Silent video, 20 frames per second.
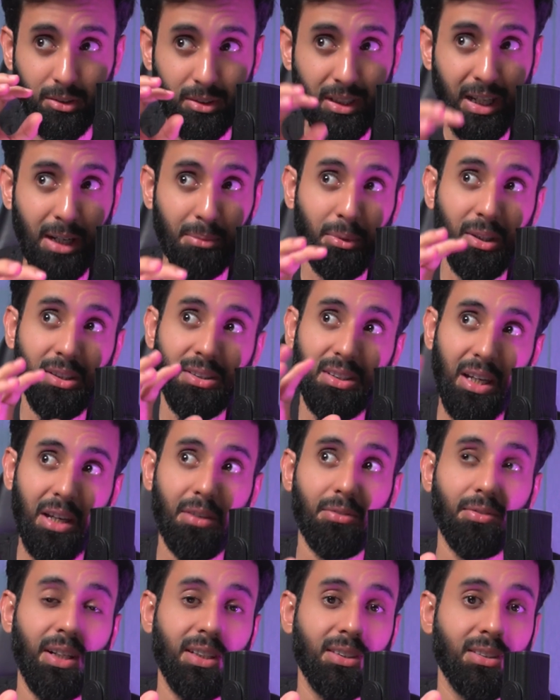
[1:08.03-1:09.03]
So that means
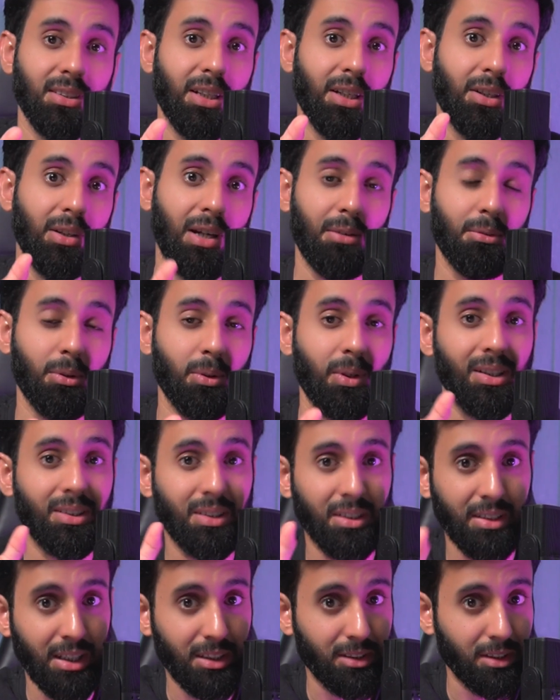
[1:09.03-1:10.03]
if, let's say, you have a
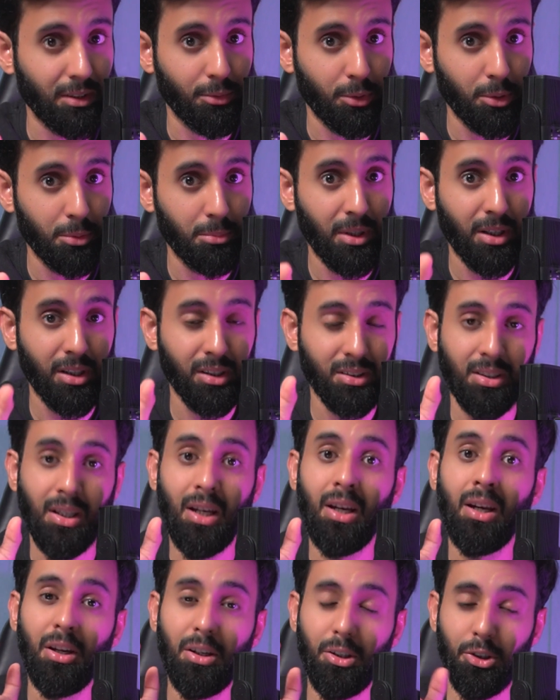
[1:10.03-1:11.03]
question that's of 2 marks,
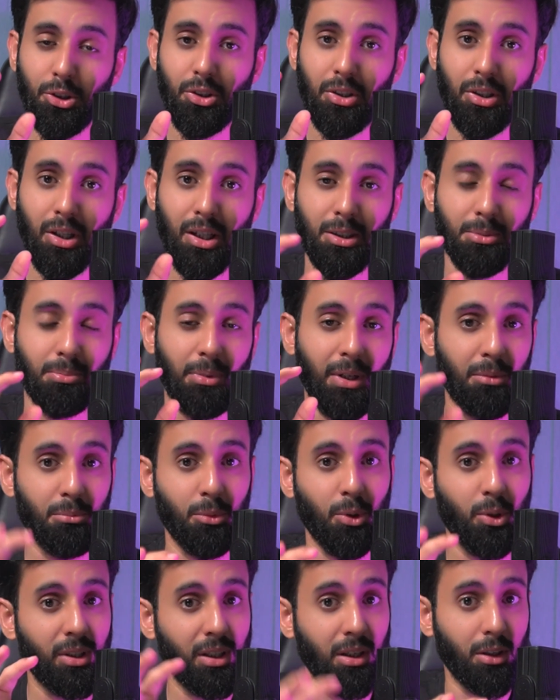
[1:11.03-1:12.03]
you should not spend
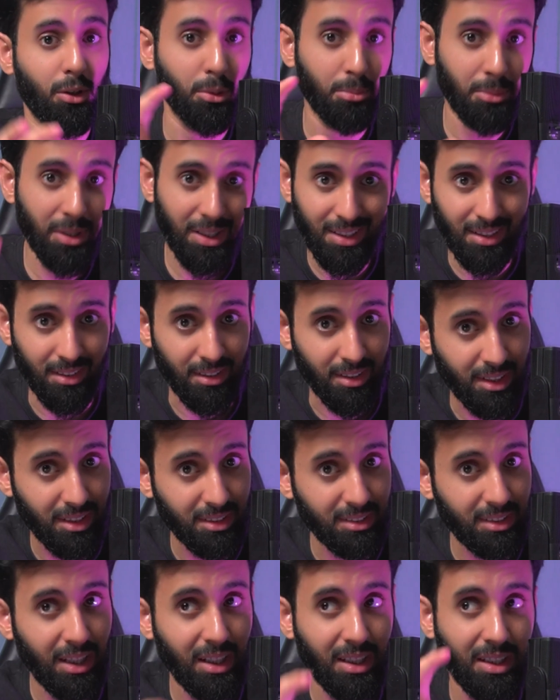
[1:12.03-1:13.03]
more than 2 minutes and 30
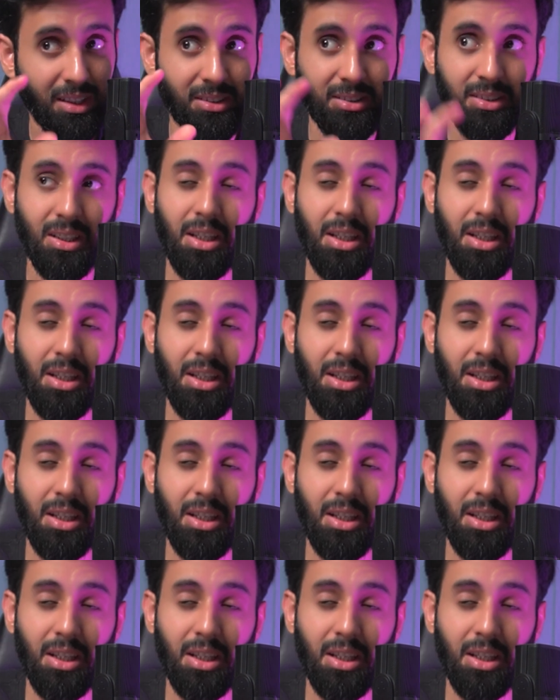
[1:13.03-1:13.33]
seconds.